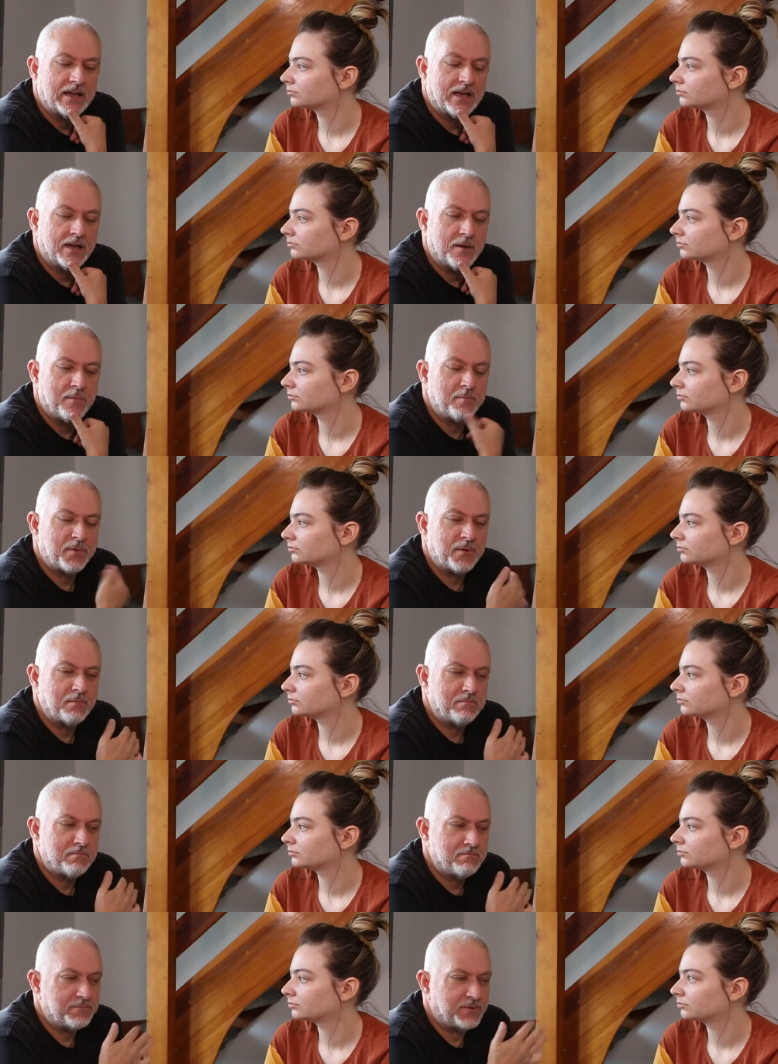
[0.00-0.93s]
Speaker 1: um,
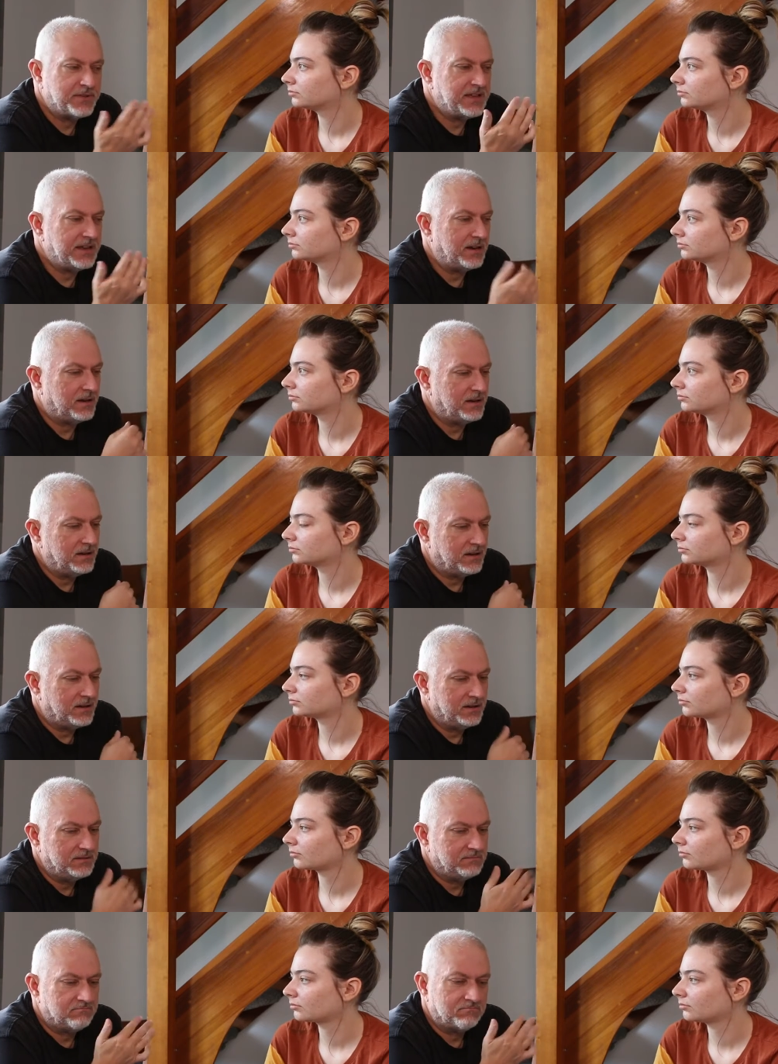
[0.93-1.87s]
but but then I,
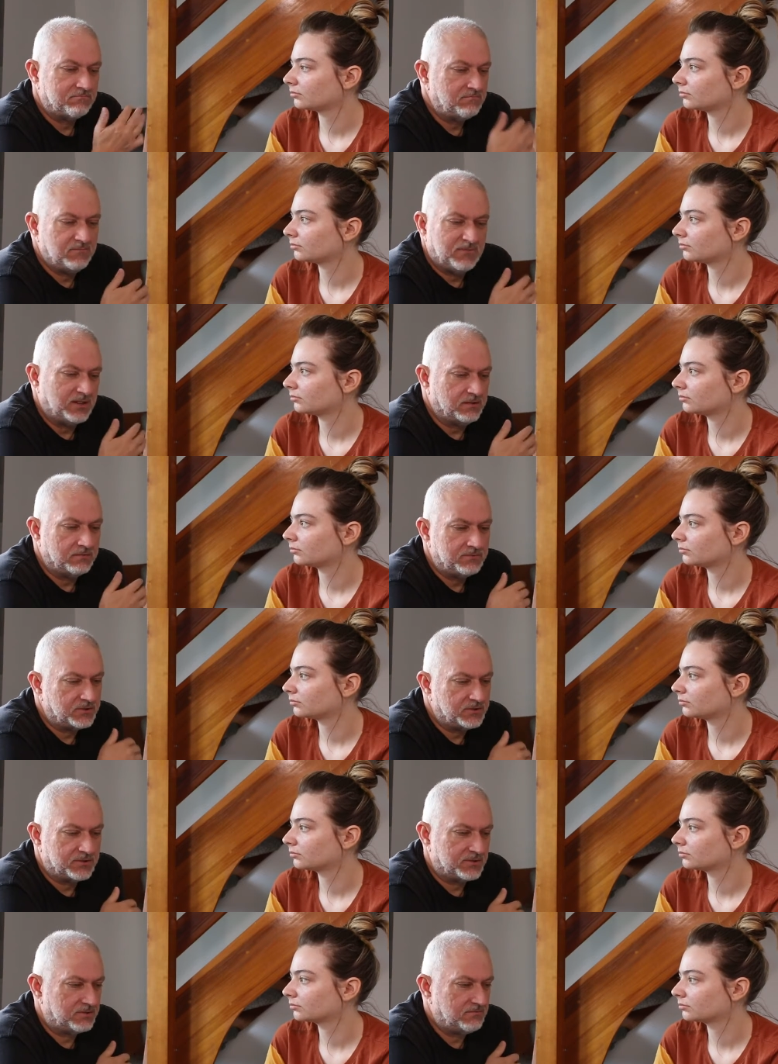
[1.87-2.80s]
I you know
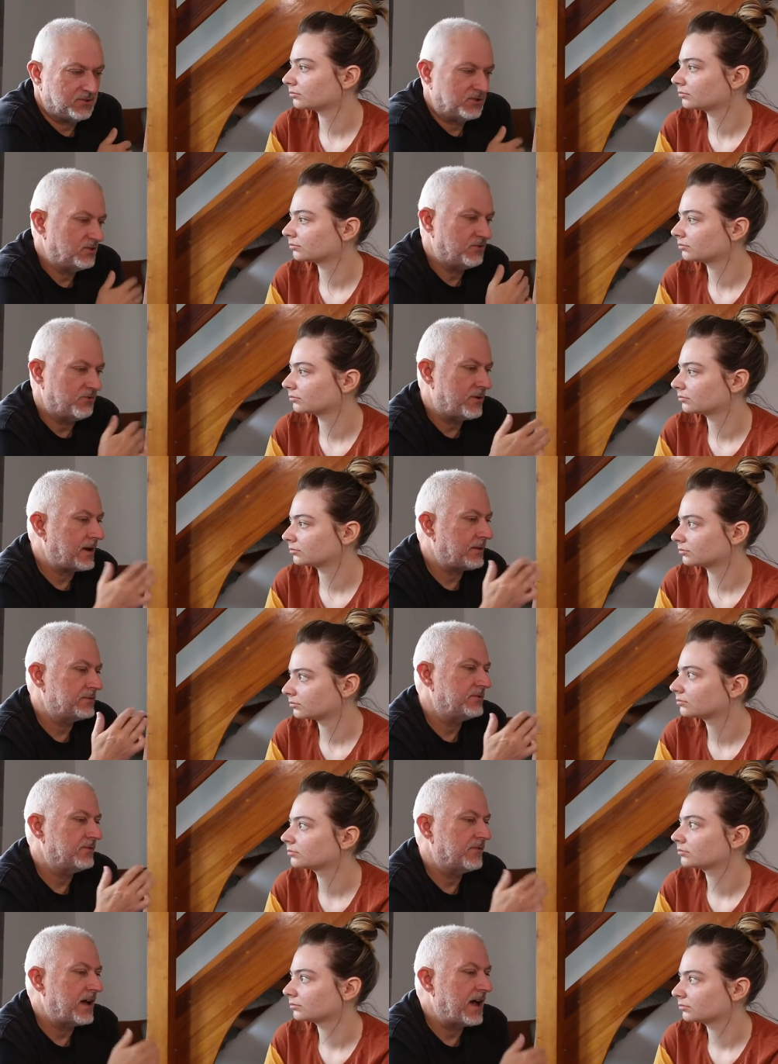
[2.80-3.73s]
just just grew
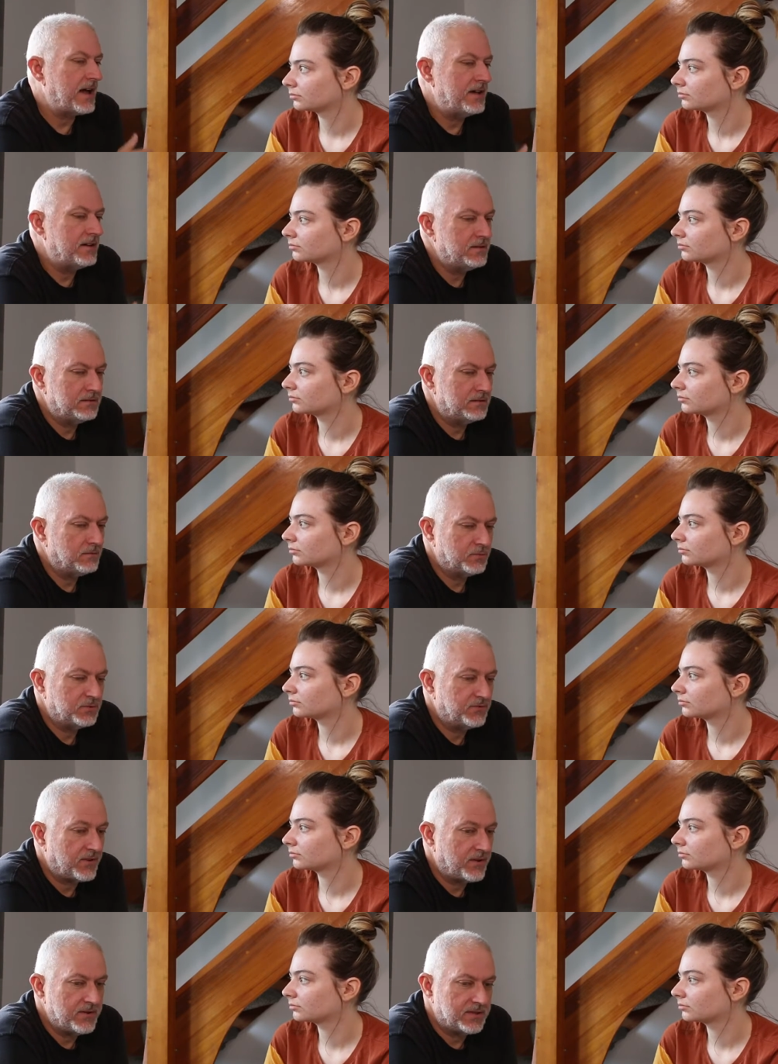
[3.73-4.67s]
out of that and
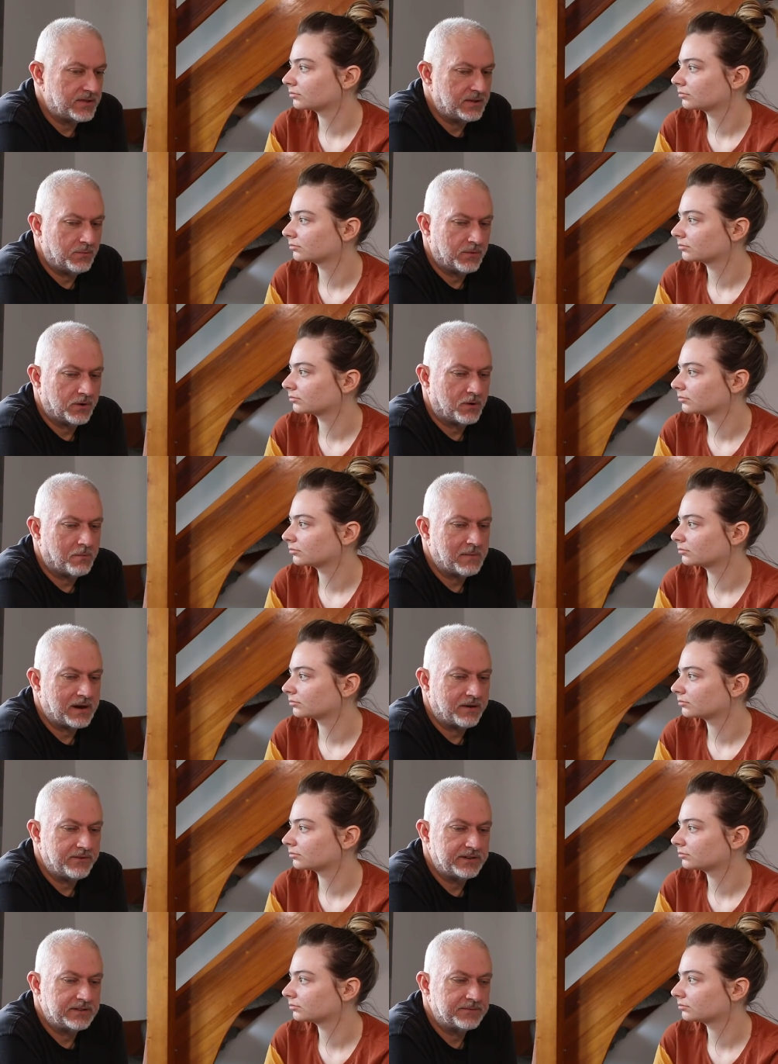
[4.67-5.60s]
was very thin when I got
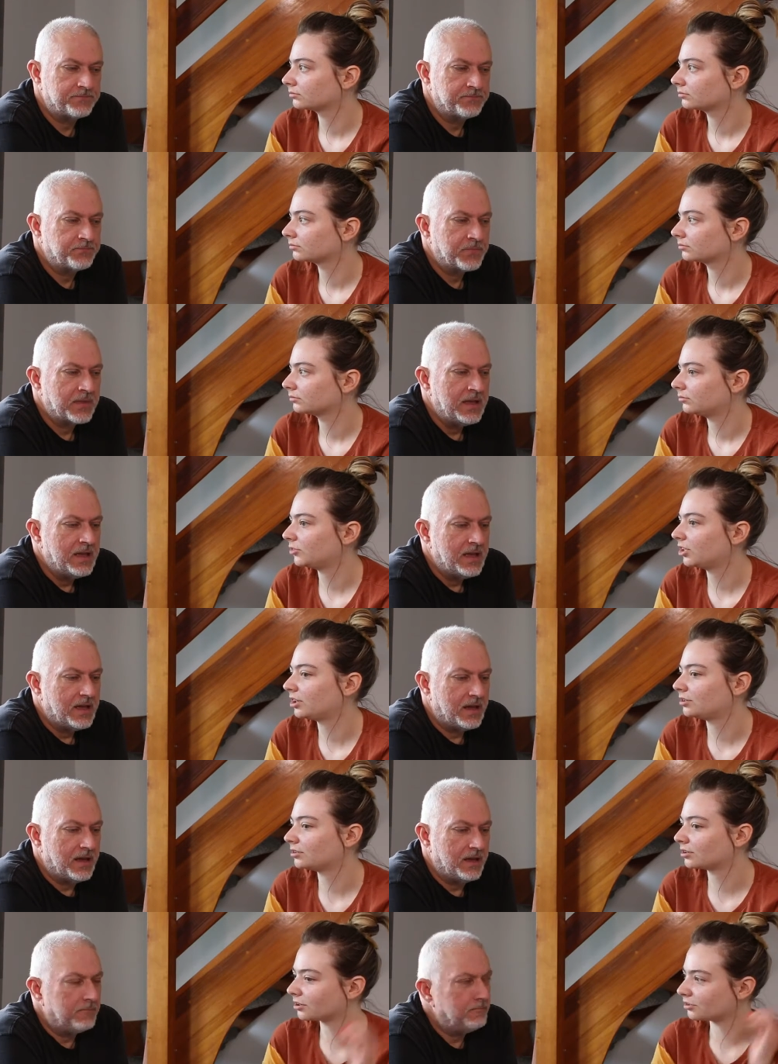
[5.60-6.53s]
married.
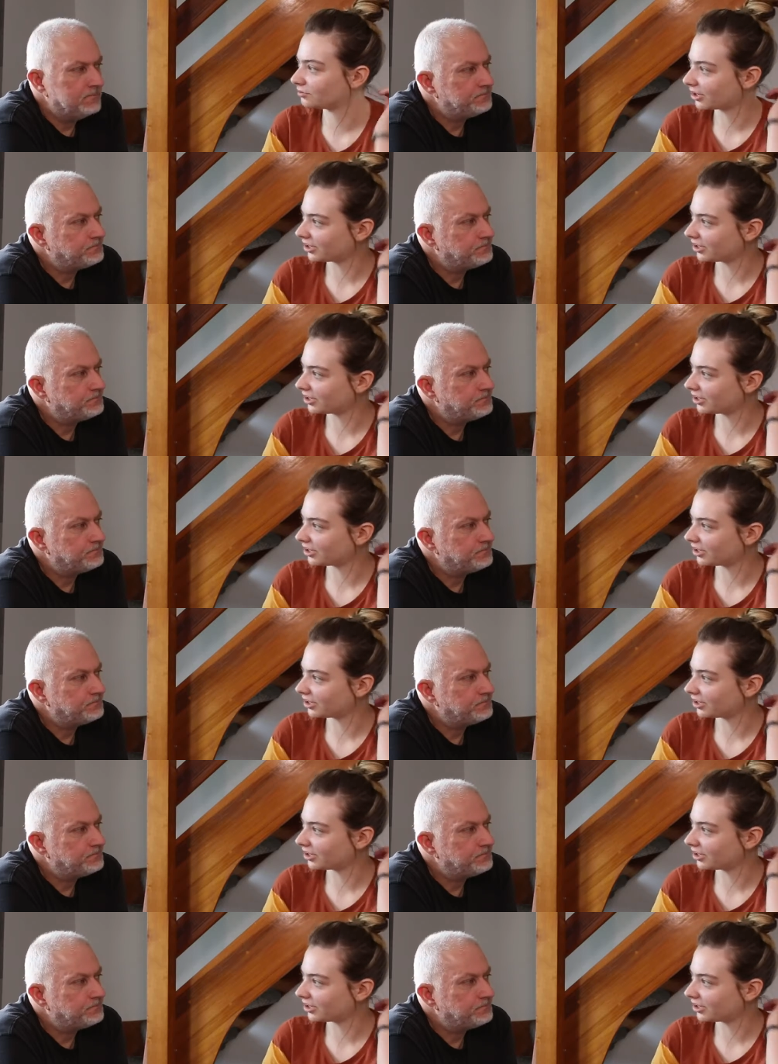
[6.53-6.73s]
Yeah, you um, like a